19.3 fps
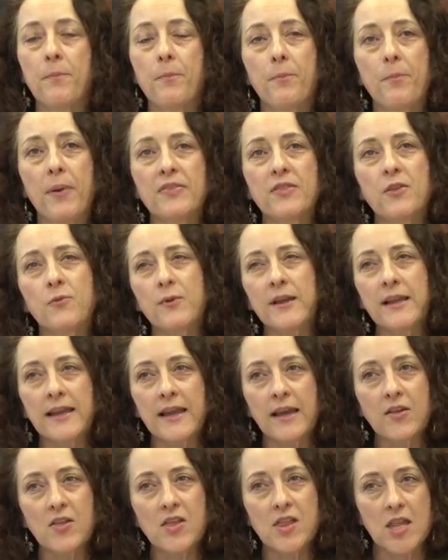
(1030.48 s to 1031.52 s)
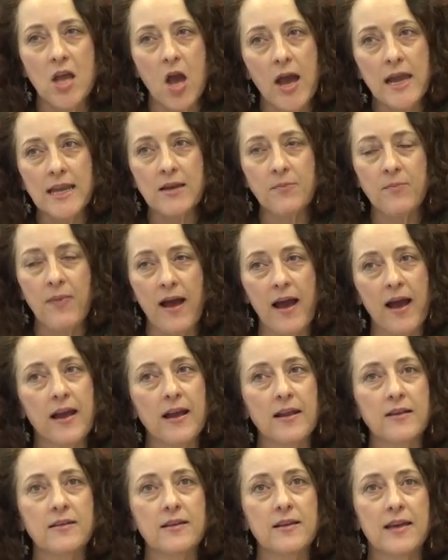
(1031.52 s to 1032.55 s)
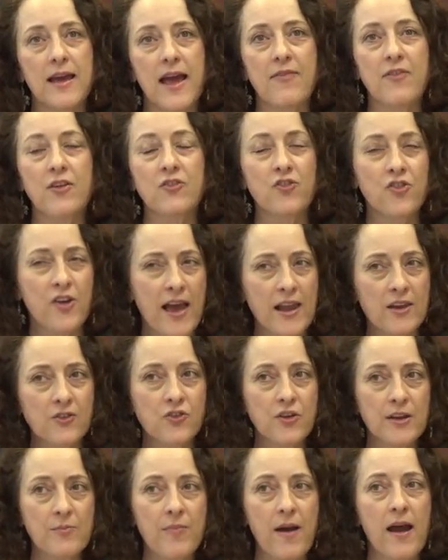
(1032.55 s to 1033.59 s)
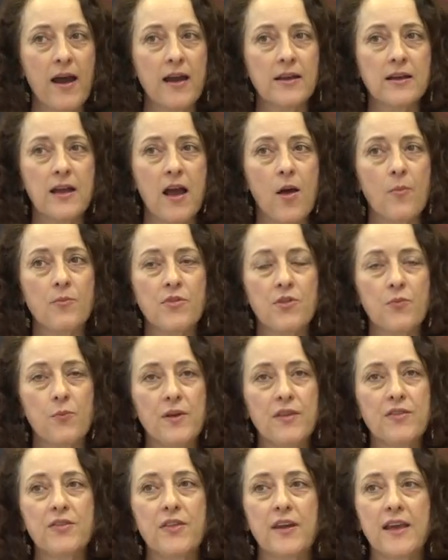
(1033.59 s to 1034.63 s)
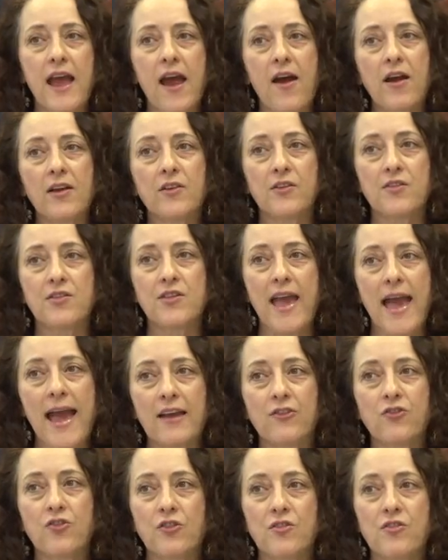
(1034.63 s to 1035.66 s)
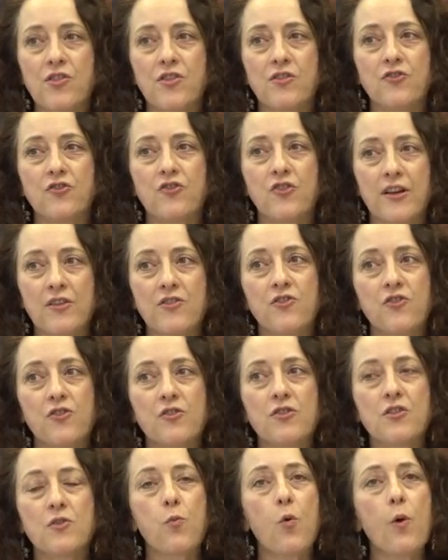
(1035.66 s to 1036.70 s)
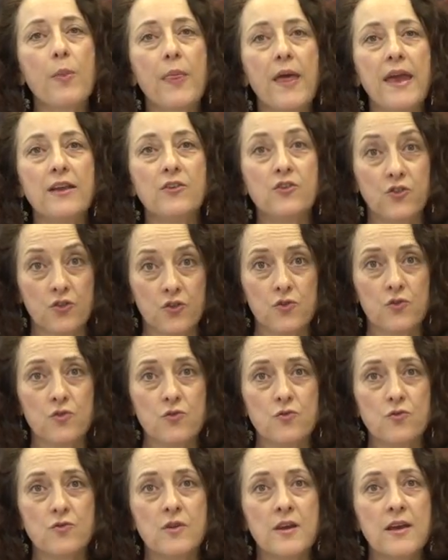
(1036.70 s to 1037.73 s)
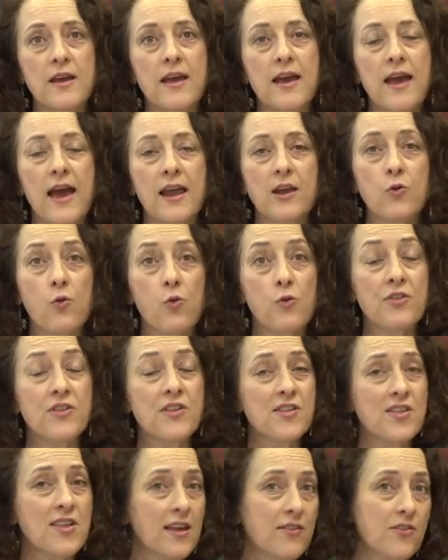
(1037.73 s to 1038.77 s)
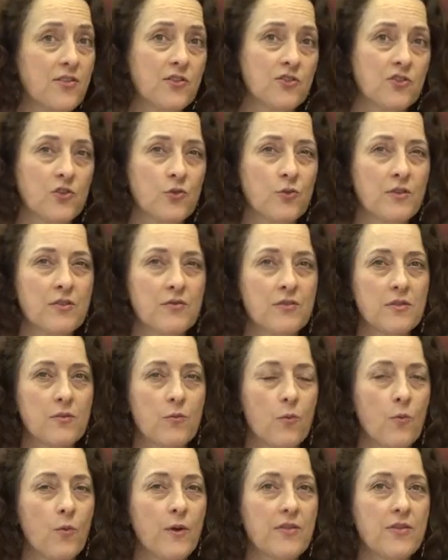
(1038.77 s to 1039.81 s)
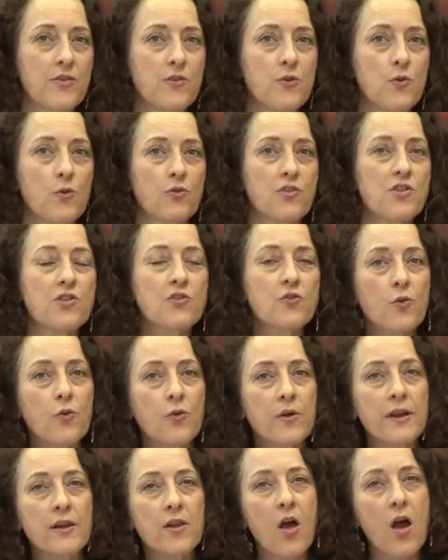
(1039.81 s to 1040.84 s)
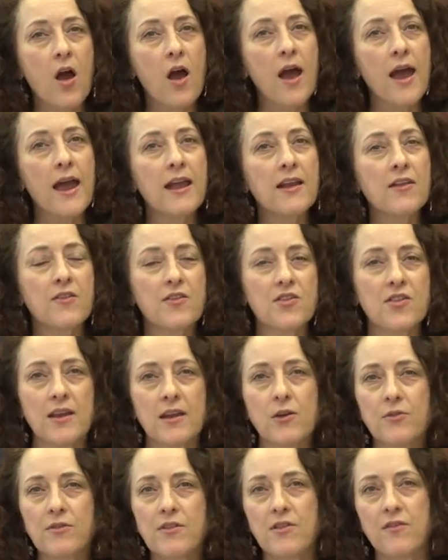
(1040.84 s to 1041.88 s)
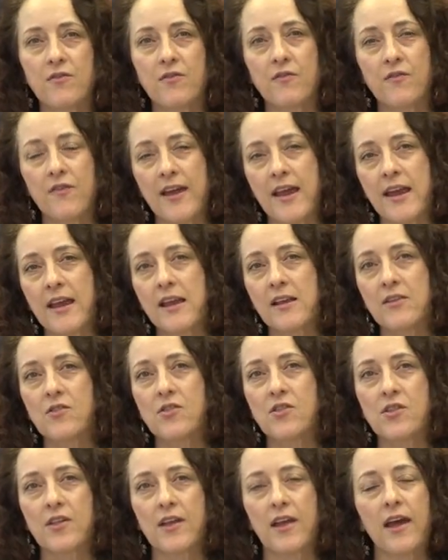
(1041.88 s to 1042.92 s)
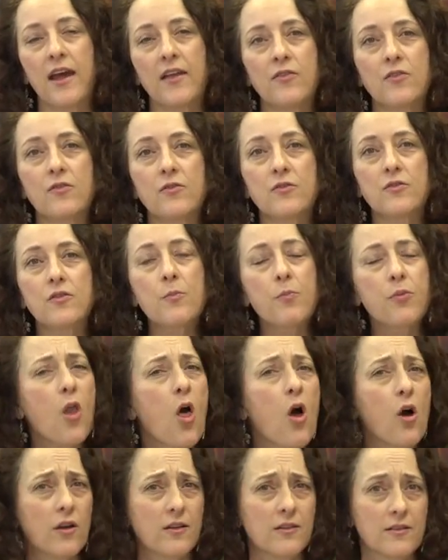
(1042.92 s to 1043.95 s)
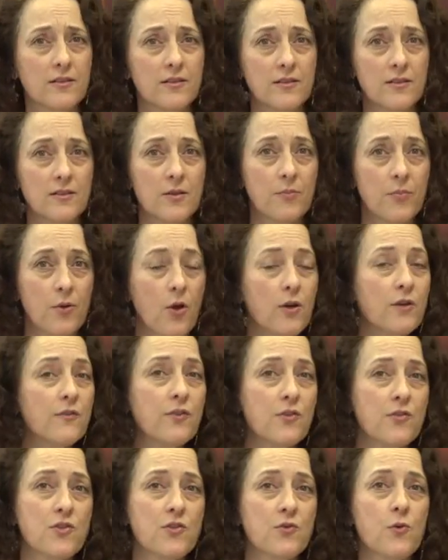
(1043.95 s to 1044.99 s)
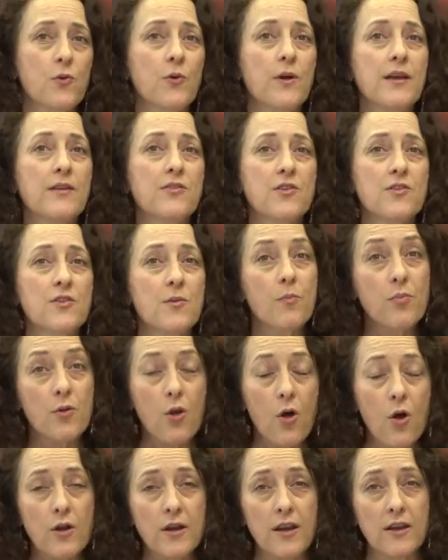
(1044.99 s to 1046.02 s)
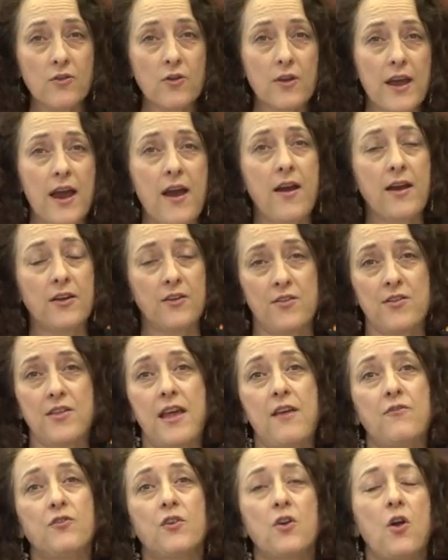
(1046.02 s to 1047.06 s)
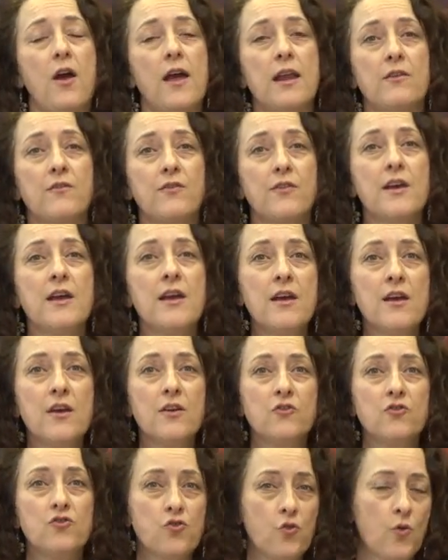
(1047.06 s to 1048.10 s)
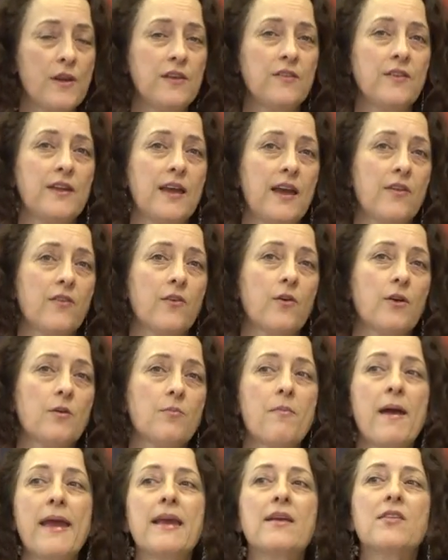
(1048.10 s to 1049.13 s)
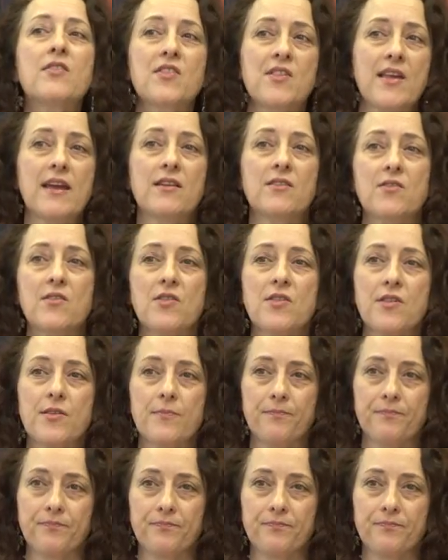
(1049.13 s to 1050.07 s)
But the really exciting part and the challenging part comes with the character's actions and gestures, what they do. And of course, this has to do with your storyline, the sequence of events, and the plot of your story. So the plot and your characters have to kind of join together and make sense.